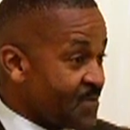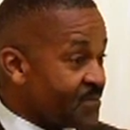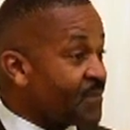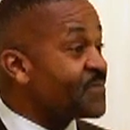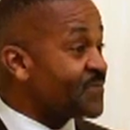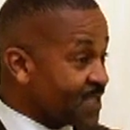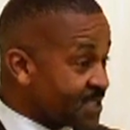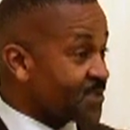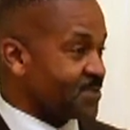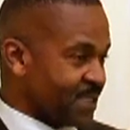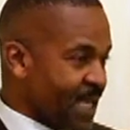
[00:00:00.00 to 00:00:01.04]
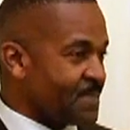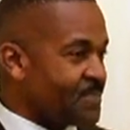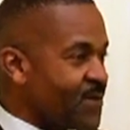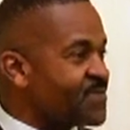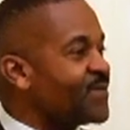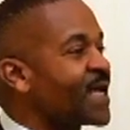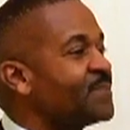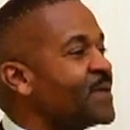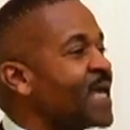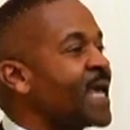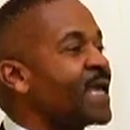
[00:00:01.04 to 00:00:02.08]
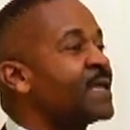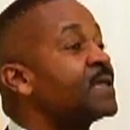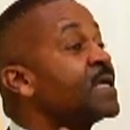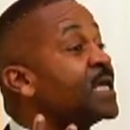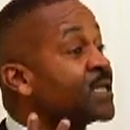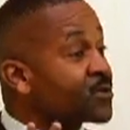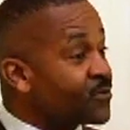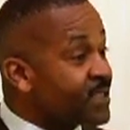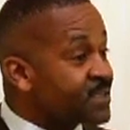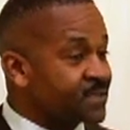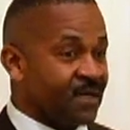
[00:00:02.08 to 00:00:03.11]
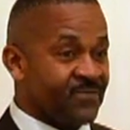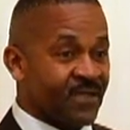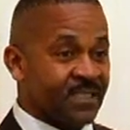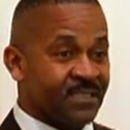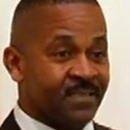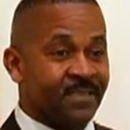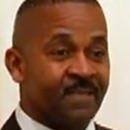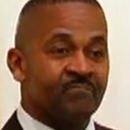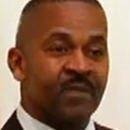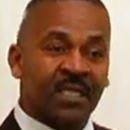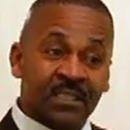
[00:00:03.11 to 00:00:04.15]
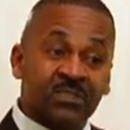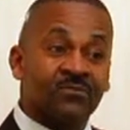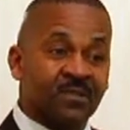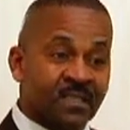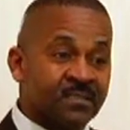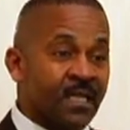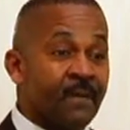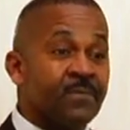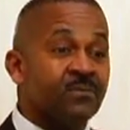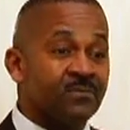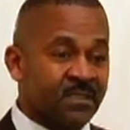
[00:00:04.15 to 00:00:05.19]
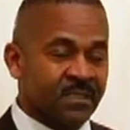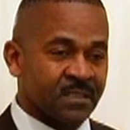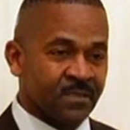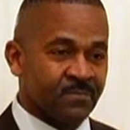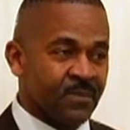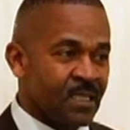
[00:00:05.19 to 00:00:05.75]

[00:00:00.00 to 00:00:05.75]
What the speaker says: From a physical standpoint, vitamin A, it increases our vision and it strengthens our immune system.